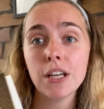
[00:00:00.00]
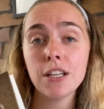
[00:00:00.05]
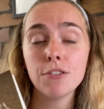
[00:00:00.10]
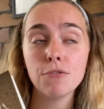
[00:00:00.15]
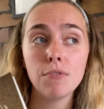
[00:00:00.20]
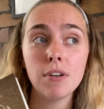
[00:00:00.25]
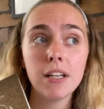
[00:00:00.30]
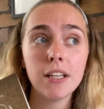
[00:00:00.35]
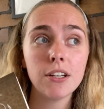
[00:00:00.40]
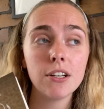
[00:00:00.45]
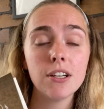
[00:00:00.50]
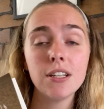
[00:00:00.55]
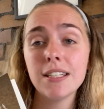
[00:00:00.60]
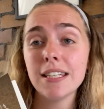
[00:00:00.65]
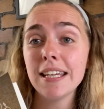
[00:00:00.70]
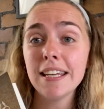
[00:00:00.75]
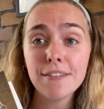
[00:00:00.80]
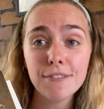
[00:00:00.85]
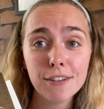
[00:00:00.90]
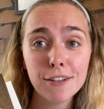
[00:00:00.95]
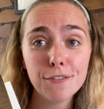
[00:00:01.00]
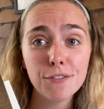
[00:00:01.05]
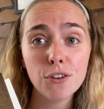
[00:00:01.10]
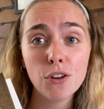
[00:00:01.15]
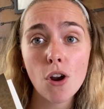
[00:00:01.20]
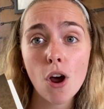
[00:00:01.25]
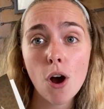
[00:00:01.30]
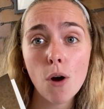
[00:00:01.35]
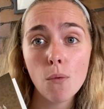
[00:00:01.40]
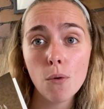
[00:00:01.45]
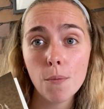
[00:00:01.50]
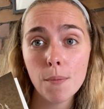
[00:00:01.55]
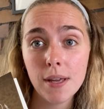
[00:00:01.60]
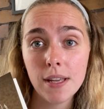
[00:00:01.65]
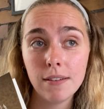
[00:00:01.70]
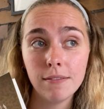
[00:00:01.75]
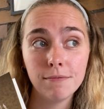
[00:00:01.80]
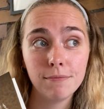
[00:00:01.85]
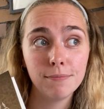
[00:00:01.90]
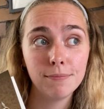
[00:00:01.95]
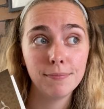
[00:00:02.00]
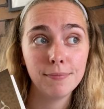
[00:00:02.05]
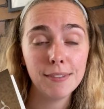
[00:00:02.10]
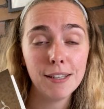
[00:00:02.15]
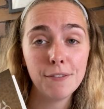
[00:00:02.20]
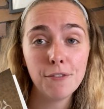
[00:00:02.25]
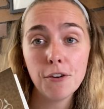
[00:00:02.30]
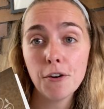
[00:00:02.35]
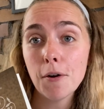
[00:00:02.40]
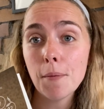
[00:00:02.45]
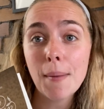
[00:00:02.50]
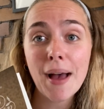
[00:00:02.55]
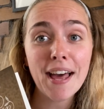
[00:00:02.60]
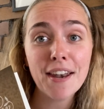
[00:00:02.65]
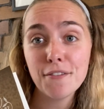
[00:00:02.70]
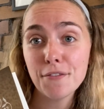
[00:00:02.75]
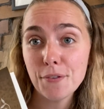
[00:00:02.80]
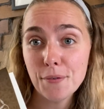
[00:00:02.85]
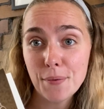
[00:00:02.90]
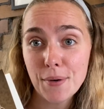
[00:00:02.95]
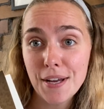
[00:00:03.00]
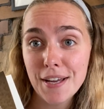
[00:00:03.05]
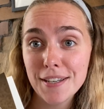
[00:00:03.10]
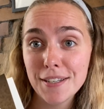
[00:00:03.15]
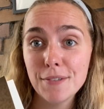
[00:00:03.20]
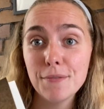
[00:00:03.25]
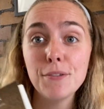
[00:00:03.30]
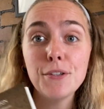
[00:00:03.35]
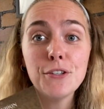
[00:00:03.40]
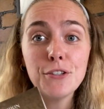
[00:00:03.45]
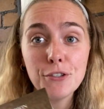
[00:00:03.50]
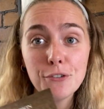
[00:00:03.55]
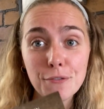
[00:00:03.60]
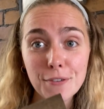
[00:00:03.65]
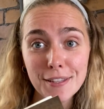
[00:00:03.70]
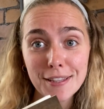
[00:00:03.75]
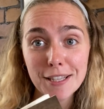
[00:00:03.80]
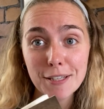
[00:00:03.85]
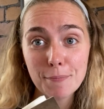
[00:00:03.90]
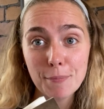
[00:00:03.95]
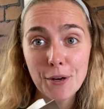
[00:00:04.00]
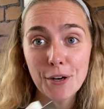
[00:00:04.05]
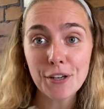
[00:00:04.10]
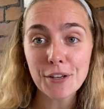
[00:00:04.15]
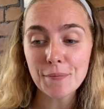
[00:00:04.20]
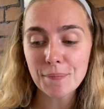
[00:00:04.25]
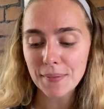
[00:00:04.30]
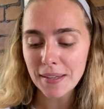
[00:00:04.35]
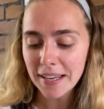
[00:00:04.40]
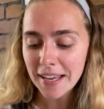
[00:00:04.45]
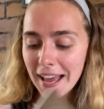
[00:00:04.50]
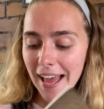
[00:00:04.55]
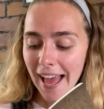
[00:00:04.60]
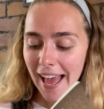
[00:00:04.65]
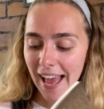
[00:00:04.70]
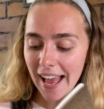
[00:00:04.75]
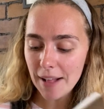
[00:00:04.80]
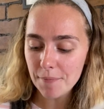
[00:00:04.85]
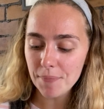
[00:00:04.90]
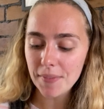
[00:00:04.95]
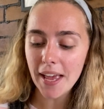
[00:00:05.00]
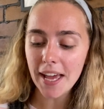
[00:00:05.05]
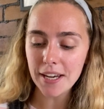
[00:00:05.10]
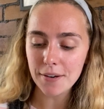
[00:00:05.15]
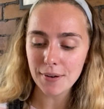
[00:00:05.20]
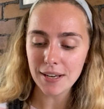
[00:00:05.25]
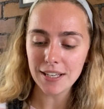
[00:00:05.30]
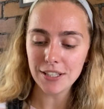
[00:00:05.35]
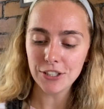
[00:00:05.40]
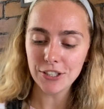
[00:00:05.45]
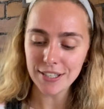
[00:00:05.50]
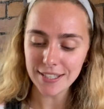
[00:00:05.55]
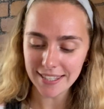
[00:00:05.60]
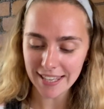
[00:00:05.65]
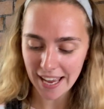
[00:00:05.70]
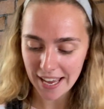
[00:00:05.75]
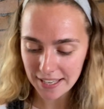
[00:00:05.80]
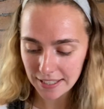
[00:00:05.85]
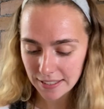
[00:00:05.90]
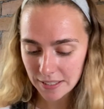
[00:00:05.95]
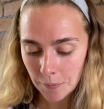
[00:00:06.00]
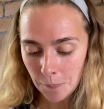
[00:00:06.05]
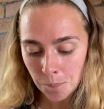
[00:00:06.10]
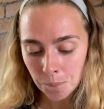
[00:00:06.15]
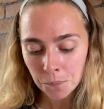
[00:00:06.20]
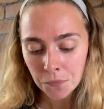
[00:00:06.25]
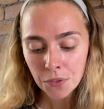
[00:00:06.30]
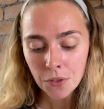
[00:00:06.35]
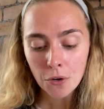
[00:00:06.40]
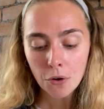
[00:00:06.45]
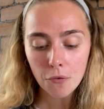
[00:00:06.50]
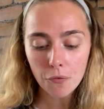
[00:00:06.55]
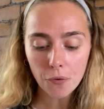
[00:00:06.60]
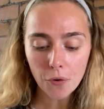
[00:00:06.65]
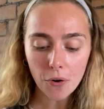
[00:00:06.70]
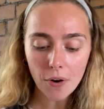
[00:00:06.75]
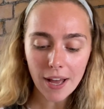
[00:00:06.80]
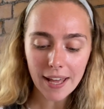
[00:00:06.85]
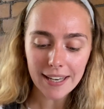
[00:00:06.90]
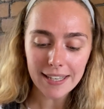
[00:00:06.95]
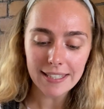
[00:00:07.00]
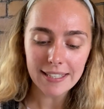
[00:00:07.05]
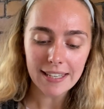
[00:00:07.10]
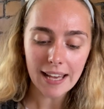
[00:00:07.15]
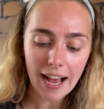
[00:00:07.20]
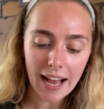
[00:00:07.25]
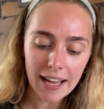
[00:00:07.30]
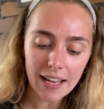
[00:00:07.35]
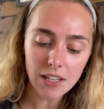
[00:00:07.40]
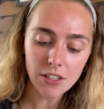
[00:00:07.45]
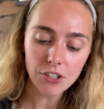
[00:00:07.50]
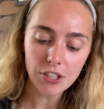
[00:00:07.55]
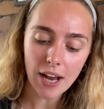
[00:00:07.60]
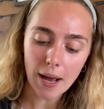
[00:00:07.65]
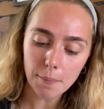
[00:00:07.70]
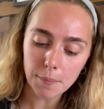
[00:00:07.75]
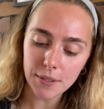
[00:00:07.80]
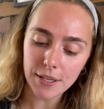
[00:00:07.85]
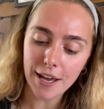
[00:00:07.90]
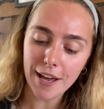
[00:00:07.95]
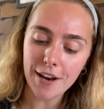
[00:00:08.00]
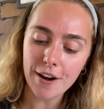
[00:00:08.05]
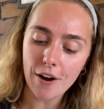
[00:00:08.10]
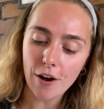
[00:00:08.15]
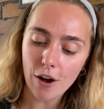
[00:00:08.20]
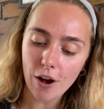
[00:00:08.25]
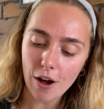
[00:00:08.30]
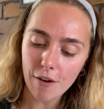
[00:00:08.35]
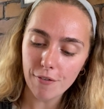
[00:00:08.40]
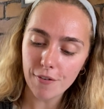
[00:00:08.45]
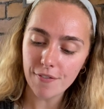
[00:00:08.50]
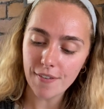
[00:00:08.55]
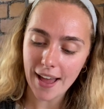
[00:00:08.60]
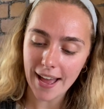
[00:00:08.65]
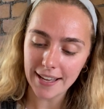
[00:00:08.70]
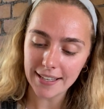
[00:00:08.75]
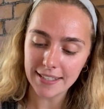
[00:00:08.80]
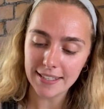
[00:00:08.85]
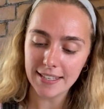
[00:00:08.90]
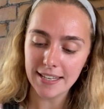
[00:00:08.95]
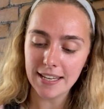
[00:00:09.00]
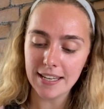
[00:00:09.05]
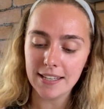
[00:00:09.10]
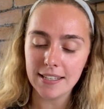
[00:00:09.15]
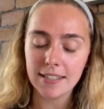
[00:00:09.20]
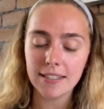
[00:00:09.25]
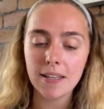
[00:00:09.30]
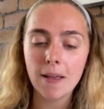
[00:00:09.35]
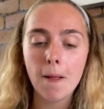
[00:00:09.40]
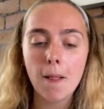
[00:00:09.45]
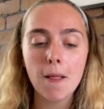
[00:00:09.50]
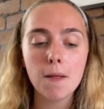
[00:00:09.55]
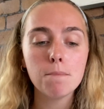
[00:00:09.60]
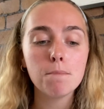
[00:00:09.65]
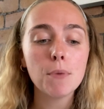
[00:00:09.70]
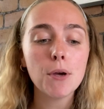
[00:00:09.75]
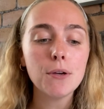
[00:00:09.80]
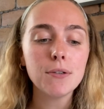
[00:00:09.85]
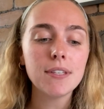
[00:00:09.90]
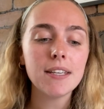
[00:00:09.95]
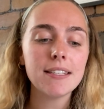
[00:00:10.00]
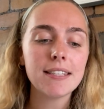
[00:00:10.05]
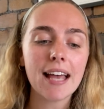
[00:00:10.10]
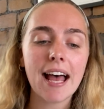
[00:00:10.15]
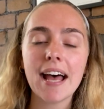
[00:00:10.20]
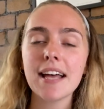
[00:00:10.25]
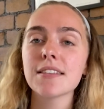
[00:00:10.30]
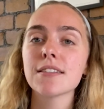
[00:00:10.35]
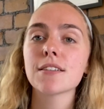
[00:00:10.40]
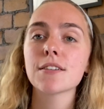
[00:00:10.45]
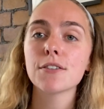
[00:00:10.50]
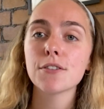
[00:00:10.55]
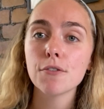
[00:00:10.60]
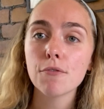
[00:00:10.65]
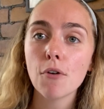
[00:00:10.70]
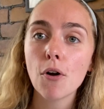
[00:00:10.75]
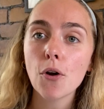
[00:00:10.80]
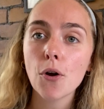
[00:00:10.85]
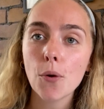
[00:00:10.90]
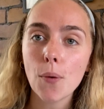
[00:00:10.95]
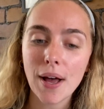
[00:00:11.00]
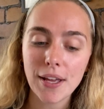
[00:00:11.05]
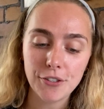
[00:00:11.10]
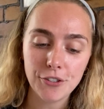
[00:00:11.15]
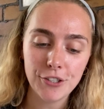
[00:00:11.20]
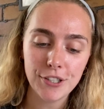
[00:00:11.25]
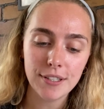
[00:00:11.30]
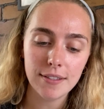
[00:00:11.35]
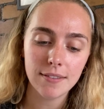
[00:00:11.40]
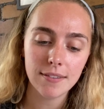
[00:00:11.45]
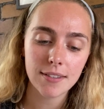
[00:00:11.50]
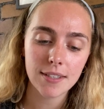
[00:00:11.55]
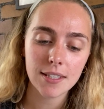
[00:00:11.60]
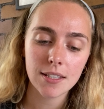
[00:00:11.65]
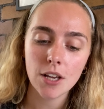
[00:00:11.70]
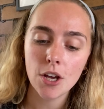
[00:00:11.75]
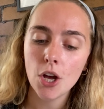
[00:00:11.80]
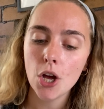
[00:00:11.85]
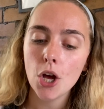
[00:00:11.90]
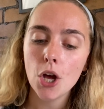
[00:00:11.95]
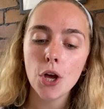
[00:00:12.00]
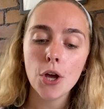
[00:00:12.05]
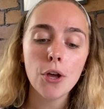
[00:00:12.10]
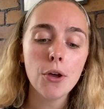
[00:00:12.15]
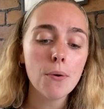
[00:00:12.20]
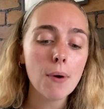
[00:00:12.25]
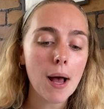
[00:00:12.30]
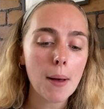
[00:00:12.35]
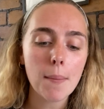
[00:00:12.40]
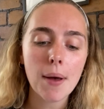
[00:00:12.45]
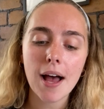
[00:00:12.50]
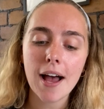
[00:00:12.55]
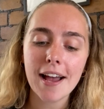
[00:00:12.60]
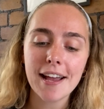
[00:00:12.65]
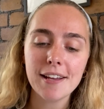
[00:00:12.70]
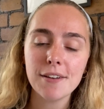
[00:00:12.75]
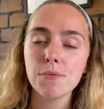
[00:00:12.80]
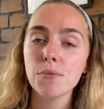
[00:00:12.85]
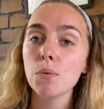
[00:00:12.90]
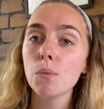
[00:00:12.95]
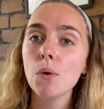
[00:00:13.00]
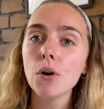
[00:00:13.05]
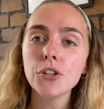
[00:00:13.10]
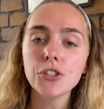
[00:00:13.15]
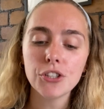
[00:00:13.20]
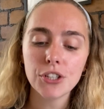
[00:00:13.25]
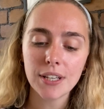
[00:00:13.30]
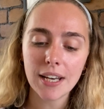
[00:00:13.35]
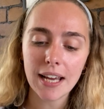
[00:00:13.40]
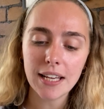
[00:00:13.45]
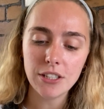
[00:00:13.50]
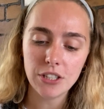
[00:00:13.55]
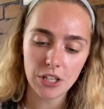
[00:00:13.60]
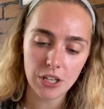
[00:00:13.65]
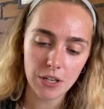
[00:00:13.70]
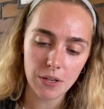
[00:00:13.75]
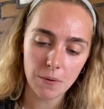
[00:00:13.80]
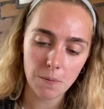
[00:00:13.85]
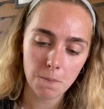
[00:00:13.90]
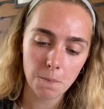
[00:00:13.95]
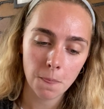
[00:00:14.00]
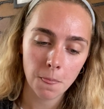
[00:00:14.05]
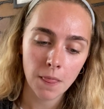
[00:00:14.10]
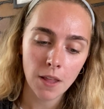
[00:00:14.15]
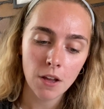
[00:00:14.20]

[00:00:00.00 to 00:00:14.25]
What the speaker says: It's really good. Even if you're not a woman, if you're a man of the word, you should read this book. Anyway, she says, for an entire chapter and a half of Exodus, Moses asks the wrong questions. Who am I? What should I do?